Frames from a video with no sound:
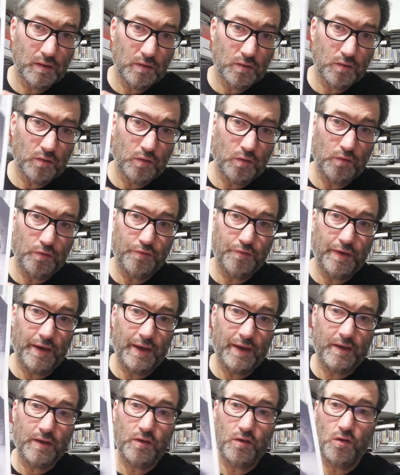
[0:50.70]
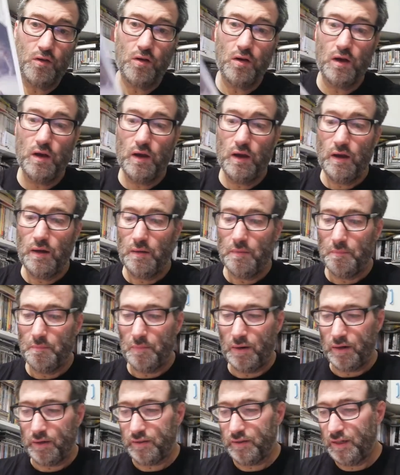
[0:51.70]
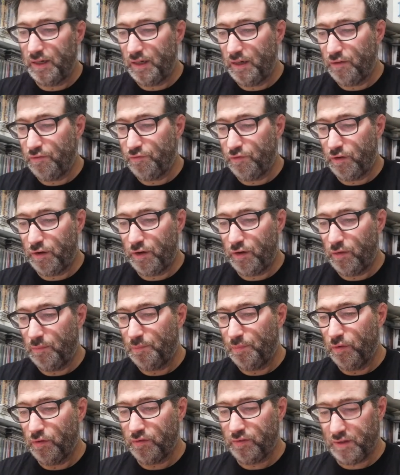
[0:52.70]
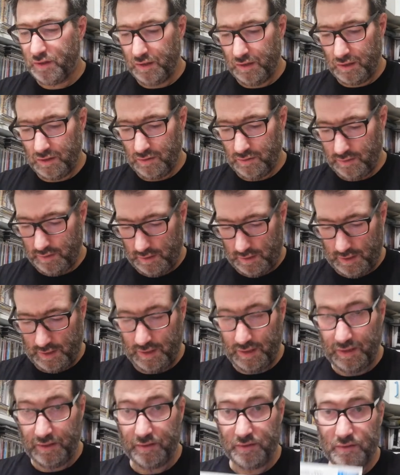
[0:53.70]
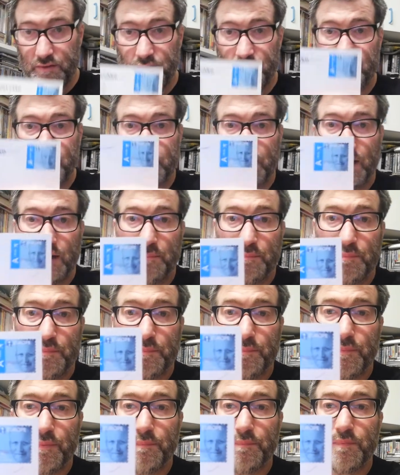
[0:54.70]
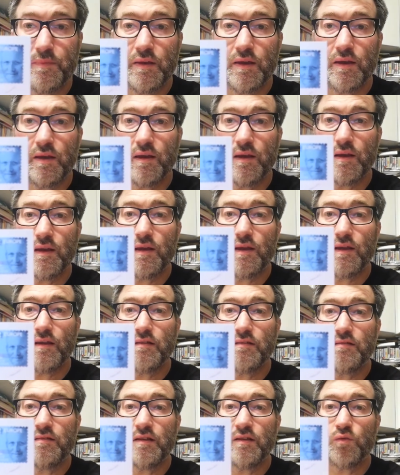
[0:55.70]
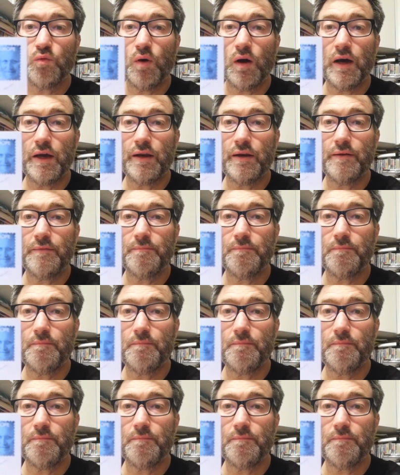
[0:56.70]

So thank you, Martine, for your postcard, and the stamp is this one.